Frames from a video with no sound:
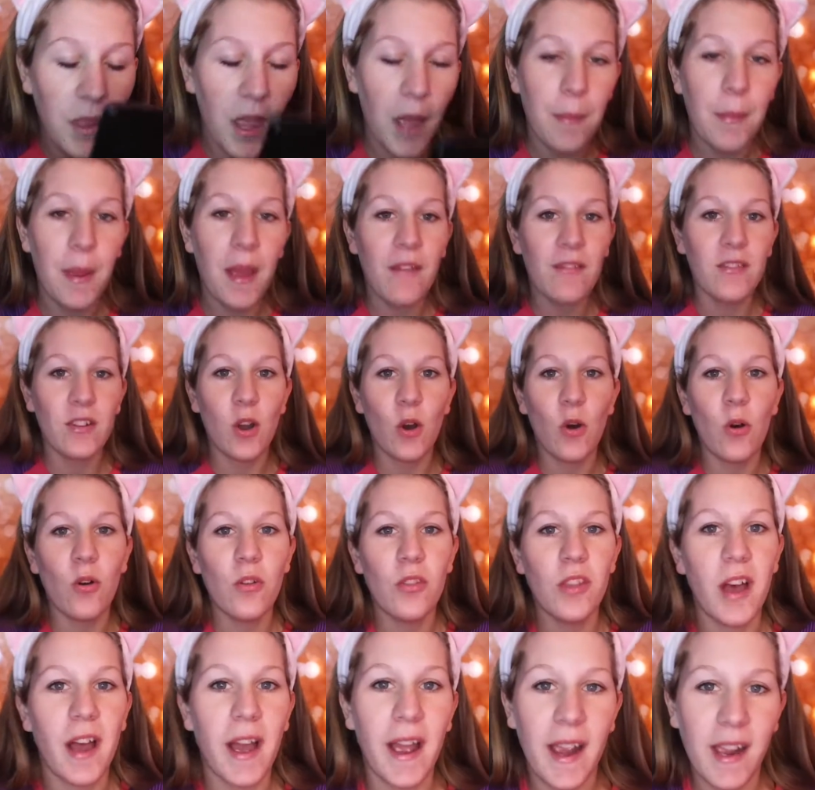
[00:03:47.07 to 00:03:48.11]
I'm having to
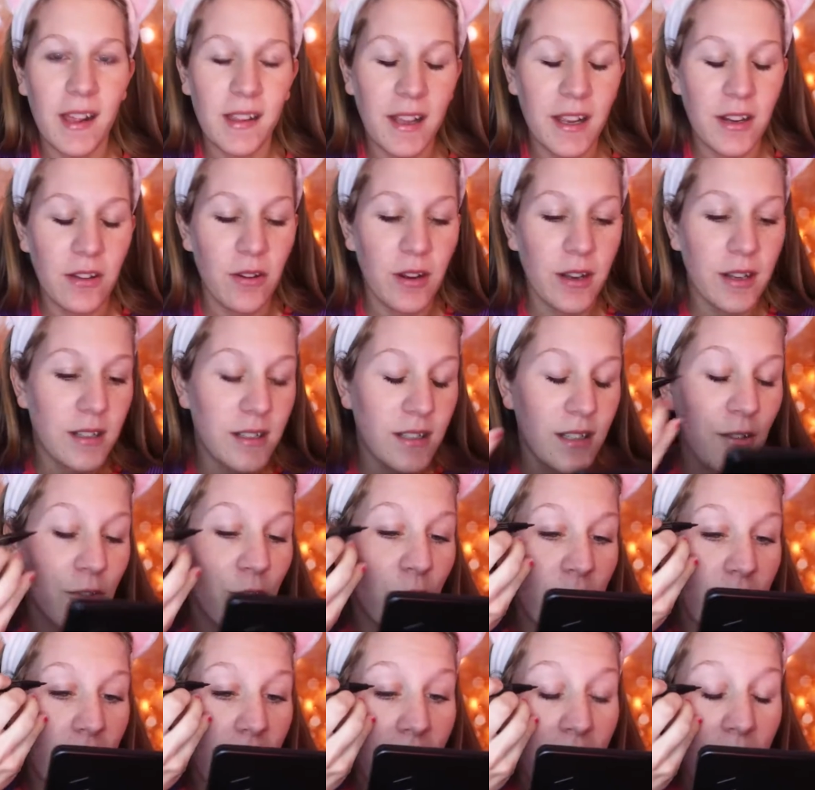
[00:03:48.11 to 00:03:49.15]
hold the eyeliner at a
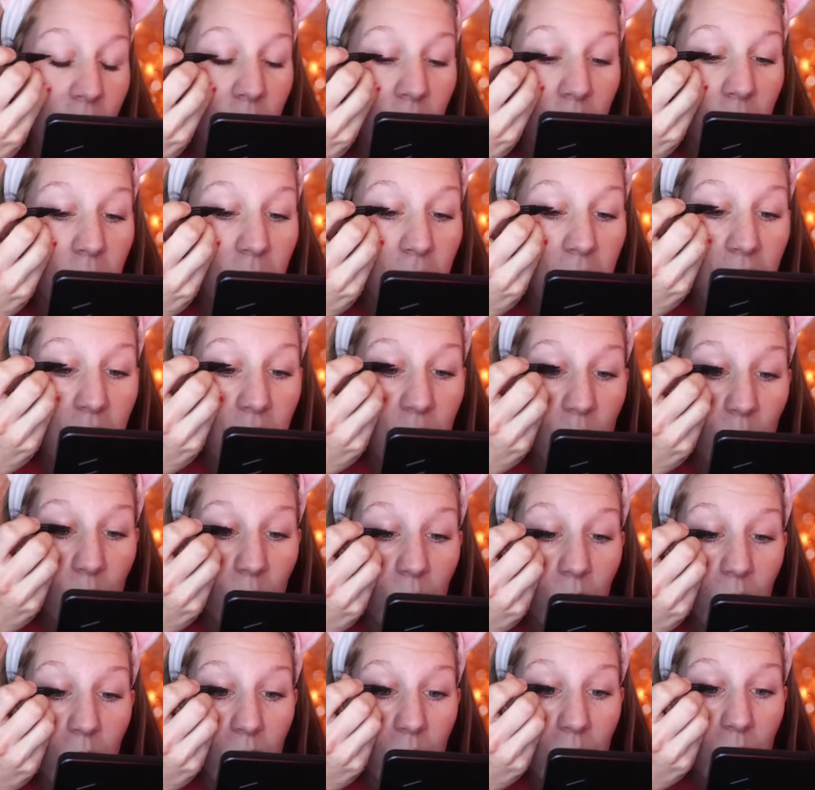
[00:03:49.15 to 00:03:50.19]
different angle than
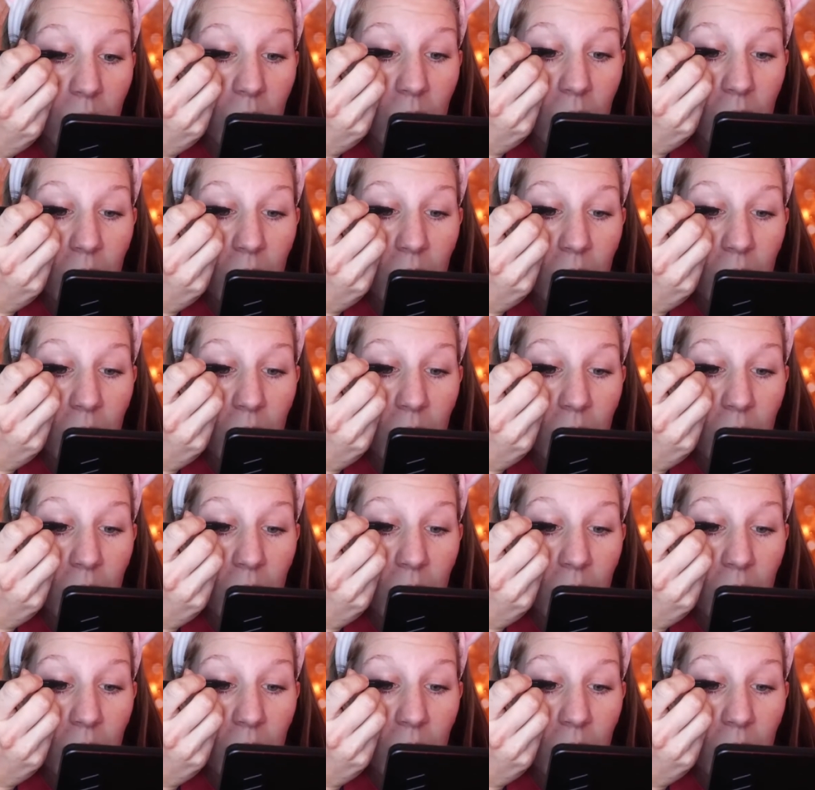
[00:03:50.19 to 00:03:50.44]
usual.